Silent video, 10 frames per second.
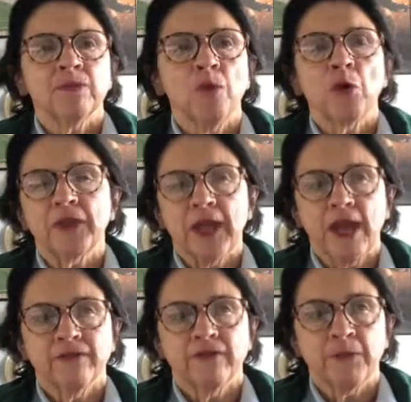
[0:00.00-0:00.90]
More than
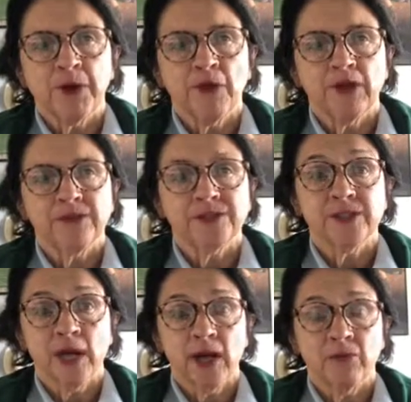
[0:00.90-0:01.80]
half of Americans
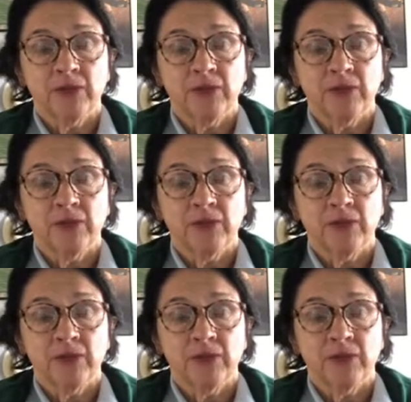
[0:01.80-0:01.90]
die